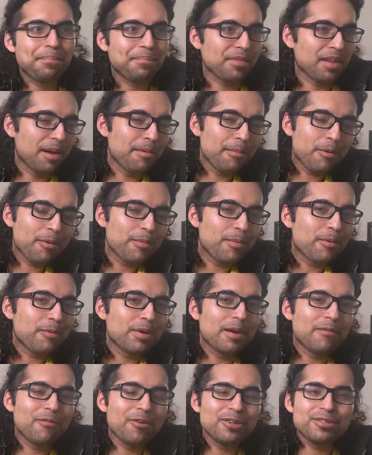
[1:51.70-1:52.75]
I remember when
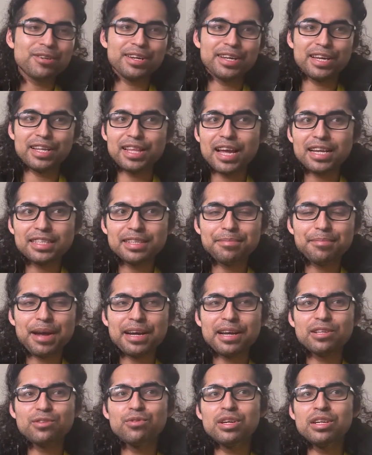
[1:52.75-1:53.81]
I first started collecting
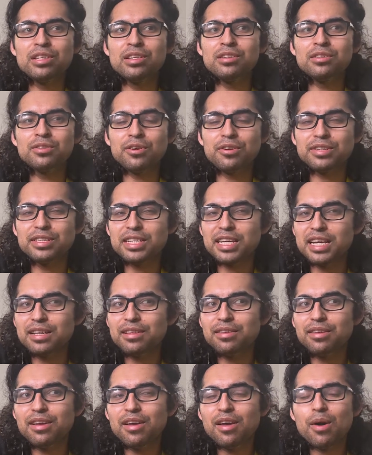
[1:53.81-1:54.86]
back in 2013,
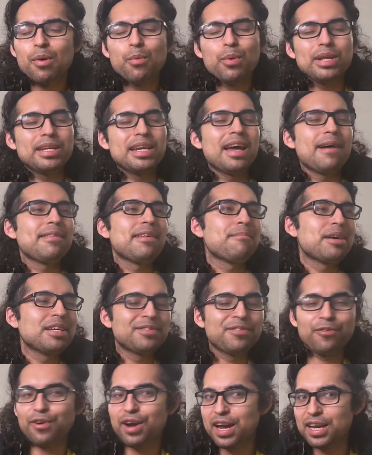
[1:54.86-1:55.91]
we didn't have that much
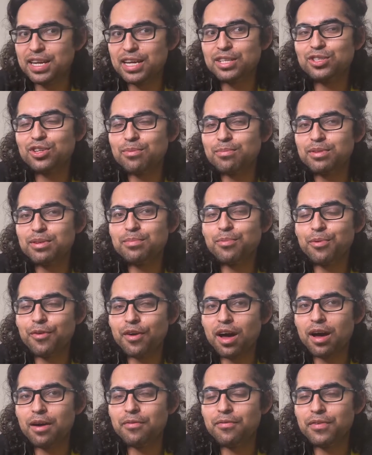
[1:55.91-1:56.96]
variety in terms
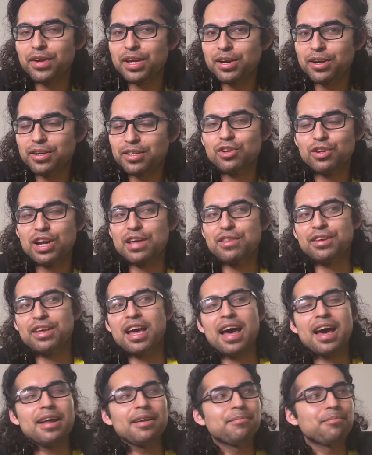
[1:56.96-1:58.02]
of figures. You either
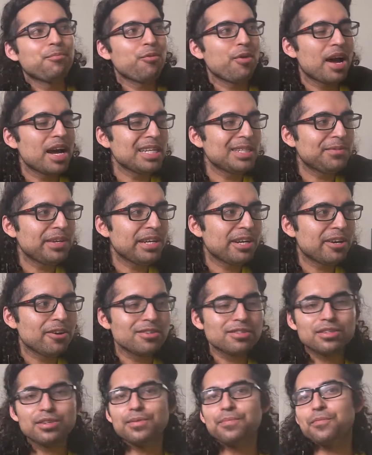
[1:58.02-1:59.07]
had price
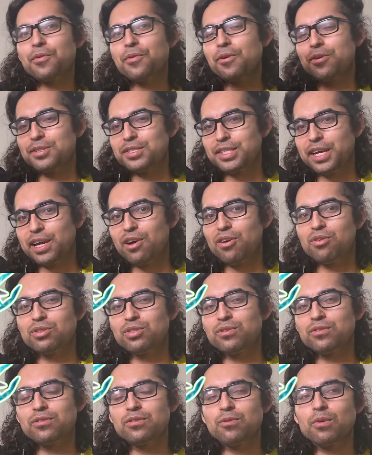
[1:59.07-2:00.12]
figures or scales.
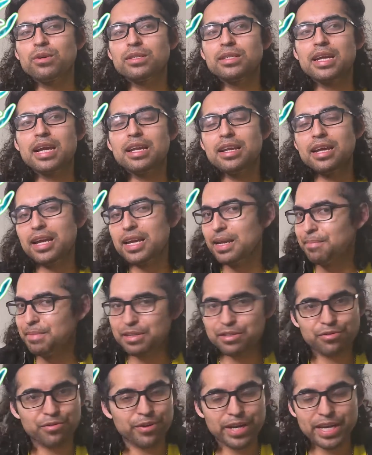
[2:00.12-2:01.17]
There wasn't any
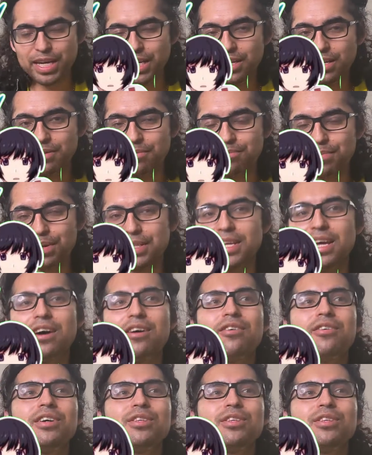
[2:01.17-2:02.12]
between. But now in